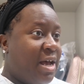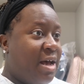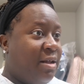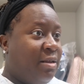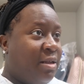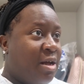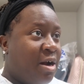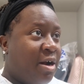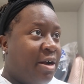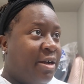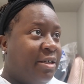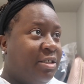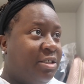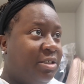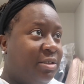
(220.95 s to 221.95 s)
how
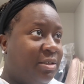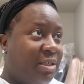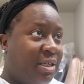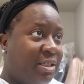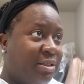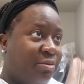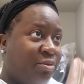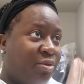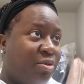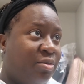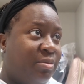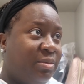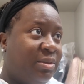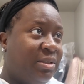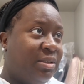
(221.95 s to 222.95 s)
large these
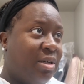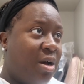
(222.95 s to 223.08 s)
rooms